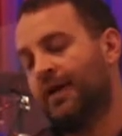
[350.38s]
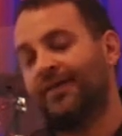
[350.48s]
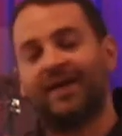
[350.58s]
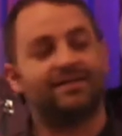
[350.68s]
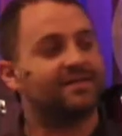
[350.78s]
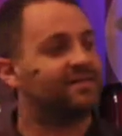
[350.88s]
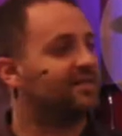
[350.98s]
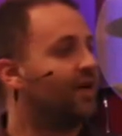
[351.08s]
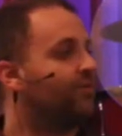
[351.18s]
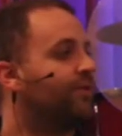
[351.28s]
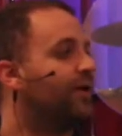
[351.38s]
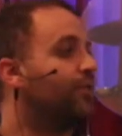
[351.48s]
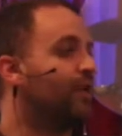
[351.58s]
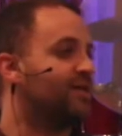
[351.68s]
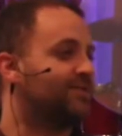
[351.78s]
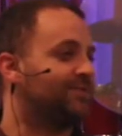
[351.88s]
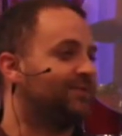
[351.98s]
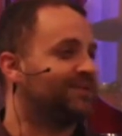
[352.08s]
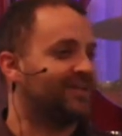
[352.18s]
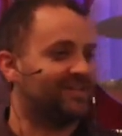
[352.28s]
And that doesn't sound very
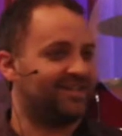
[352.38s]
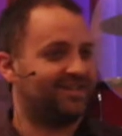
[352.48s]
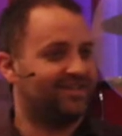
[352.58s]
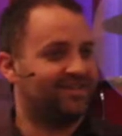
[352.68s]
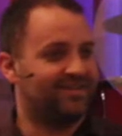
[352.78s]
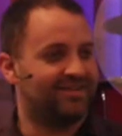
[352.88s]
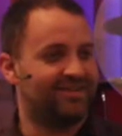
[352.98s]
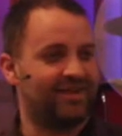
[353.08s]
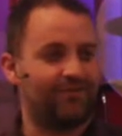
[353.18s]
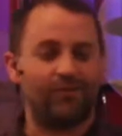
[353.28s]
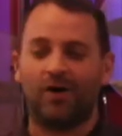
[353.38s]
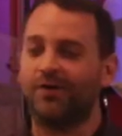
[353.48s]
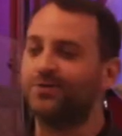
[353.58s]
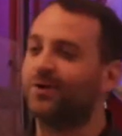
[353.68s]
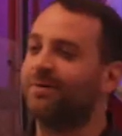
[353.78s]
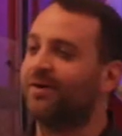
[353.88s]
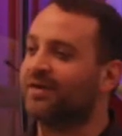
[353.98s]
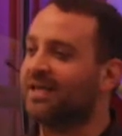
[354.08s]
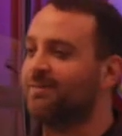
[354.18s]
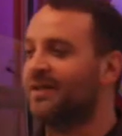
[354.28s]
restful, does it? If you're always worried
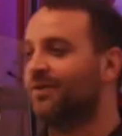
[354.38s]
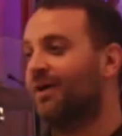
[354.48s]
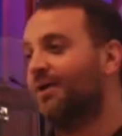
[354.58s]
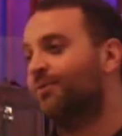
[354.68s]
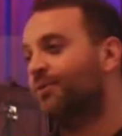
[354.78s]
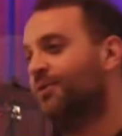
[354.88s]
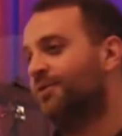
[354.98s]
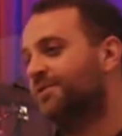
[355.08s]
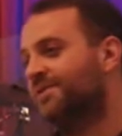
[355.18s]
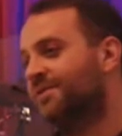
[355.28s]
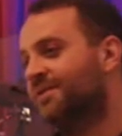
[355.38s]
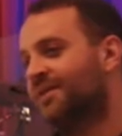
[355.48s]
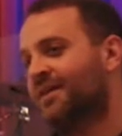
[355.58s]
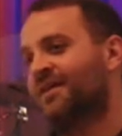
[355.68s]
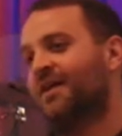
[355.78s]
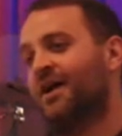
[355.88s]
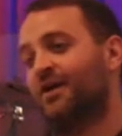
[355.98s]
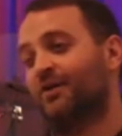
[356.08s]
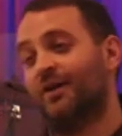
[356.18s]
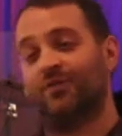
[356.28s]
about keeping the right rules, are
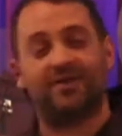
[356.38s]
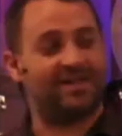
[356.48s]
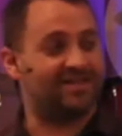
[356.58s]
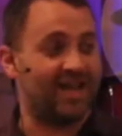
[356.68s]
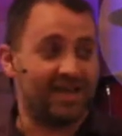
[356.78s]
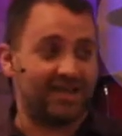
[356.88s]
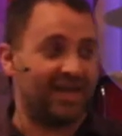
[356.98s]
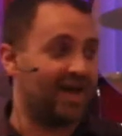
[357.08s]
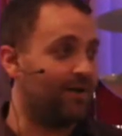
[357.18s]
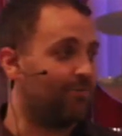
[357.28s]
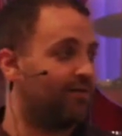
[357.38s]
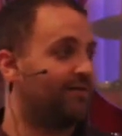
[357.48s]
you ever going to take a nap?